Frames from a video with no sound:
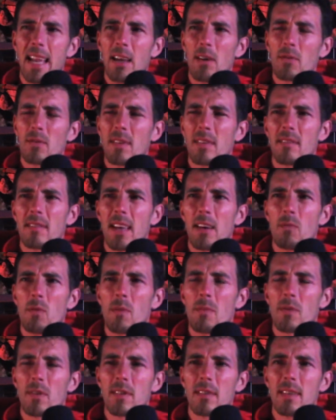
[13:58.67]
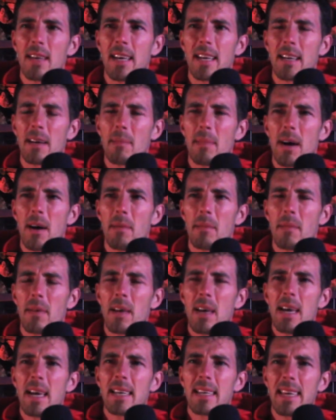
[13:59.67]
I was going to say one more thing about
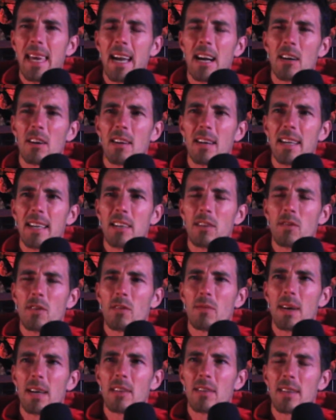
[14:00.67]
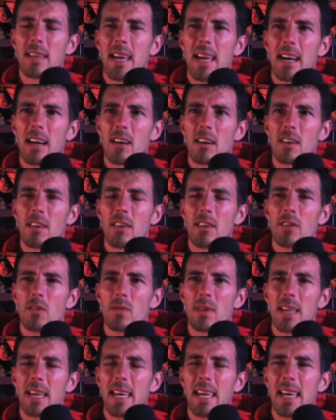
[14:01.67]
caring. You can rather care or you
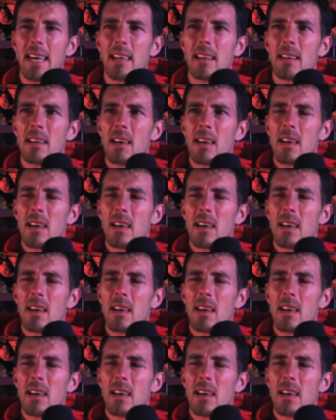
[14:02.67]
can't.